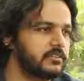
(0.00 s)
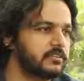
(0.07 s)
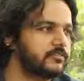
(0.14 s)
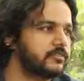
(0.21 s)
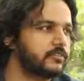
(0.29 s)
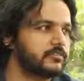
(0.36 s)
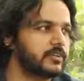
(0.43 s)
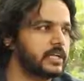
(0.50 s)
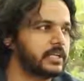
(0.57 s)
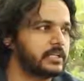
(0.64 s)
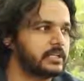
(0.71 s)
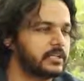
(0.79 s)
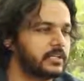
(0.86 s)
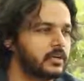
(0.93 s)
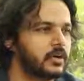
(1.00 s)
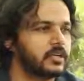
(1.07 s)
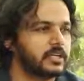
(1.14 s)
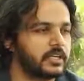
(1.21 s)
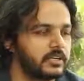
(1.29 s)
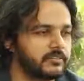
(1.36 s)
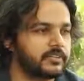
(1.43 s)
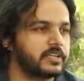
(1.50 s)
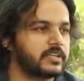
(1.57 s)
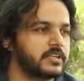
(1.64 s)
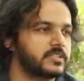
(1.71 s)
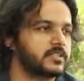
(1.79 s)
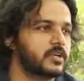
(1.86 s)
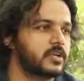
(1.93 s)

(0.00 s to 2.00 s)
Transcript: even if you fail, or if it does